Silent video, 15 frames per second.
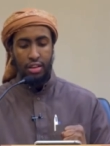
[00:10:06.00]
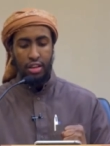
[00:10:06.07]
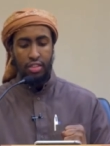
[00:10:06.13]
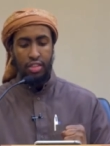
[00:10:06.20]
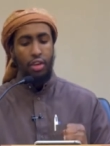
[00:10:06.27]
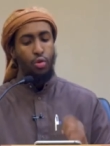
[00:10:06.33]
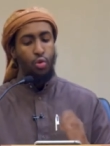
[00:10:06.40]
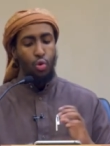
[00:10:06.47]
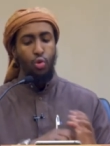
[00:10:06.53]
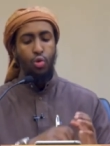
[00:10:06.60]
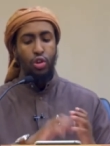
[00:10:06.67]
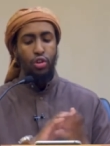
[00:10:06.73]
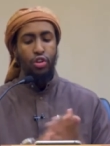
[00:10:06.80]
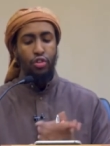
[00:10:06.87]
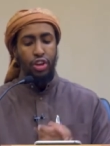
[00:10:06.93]
they
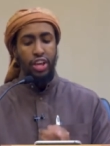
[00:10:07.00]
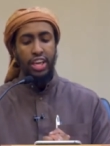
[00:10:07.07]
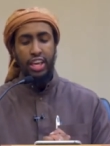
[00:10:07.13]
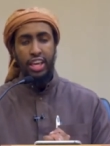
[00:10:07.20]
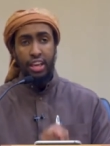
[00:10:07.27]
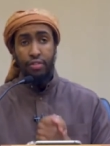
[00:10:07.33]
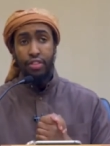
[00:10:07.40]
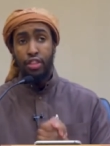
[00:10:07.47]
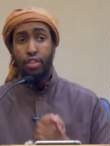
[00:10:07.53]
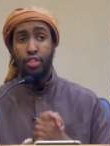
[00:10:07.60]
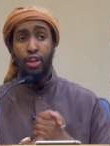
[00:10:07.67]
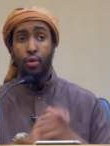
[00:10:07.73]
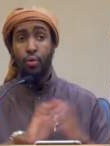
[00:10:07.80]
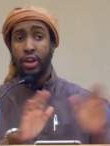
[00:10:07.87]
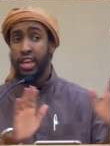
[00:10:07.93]
all agree, even though
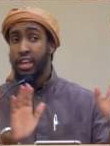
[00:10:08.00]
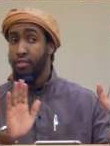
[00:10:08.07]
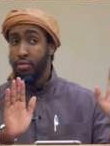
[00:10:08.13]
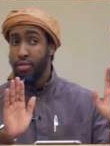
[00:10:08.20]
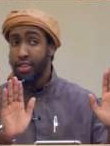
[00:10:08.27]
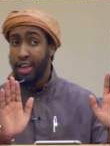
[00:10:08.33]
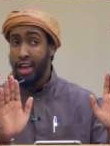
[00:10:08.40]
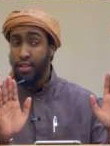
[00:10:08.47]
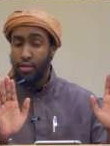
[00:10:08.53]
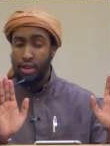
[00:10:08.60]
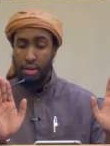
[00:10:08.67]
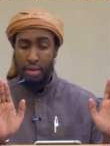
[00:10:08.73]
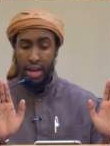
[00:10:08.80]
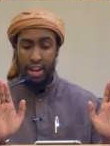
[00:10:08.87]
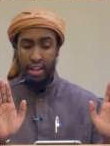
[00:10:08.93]
they don't want to give him the title
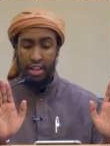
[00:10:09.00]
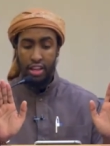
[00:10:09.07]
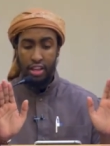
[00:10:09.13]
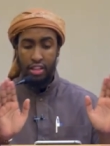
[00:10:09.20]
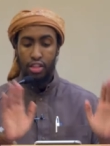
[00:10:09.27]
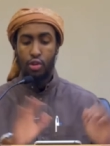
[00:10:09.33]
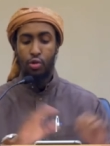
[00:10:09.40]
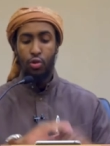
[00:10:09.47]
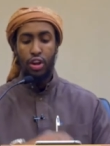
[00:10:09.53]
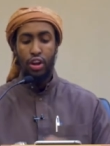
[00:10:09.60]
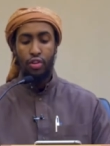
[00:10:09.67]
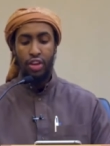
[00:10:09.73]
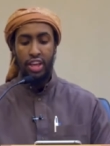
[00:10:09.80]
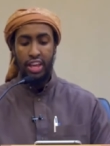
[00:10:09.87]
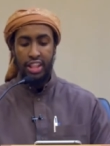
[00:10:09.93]
Iman, they all
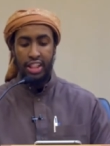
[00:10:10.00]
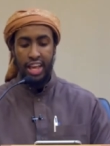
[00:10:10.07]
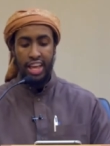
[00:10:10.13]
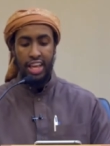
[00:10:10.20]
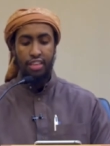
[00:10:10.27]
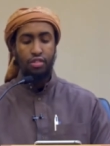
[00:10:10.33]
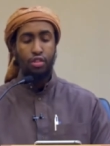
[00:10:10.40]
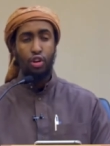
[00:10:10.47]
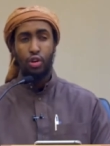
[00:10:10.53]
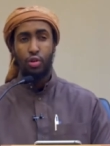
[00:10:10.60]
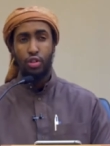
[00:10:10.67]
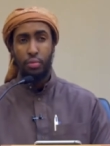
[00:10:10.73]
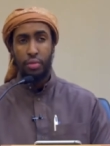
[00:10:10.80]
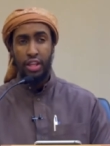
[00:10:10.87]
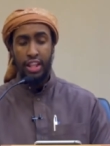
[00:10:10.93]
agree that he's not
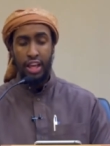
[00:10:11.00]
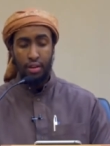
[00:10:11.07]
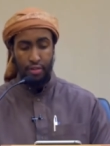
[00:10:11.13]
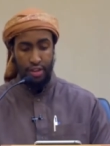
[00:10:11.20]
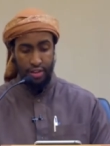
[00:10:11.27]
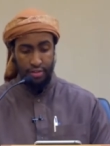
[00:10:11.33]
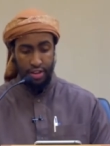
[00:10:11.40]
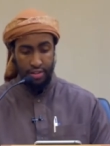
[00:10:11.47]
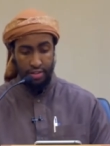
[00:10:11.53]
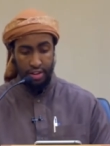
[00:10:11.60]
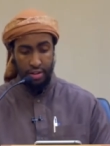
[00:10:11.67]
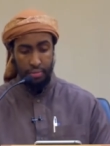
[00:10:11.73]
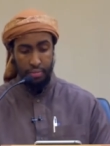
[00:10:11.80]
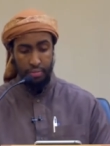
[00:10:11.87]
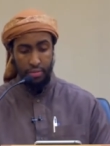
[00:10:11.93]
going to be in hellfire forever.
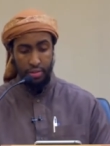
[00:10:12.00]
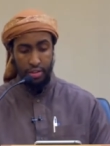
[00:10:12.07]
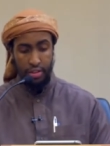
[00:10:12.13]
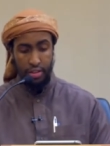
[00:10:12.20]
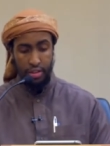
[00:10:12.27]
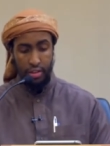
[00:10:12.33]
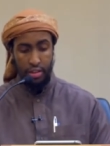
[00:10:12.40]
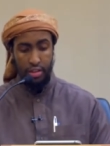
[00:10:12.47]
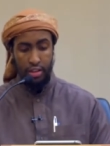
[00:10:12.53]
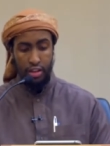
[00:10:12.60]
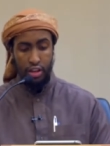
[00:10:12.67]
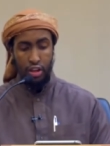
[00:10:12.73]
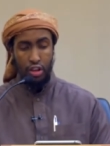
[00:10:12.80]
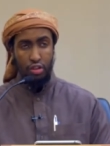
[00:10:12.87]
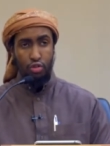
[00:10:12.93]

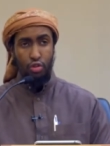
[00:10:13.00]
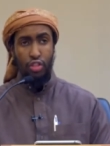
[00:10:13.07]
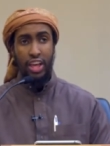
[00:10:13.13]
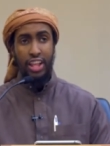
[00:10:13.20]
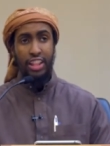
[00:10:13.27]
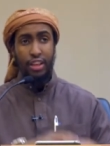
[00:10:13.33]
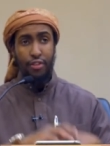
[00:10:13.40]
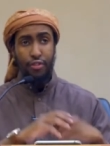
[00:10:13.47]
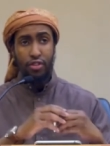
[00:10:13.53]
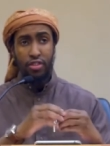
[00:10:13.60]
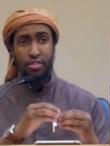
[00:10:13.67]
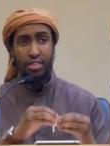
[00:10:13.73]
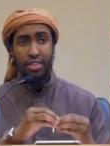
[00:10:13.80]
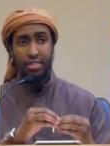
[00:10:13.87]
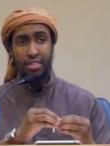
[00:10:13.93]
So the
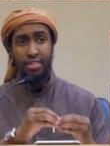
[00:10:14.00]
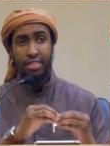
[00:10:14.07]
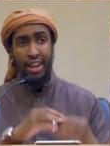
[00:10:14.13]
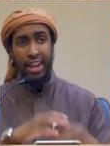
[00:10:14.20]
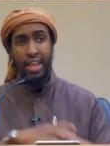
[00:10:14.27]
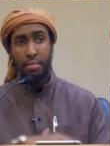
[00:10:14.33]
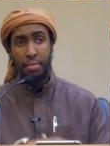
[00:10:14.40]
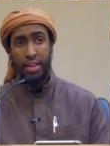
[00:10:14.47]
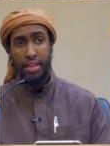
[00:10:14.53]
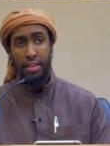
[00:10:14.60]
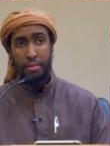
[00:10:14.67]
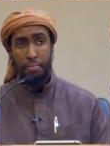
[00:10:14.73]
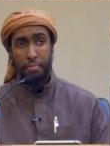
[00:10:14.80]
differences is the naming.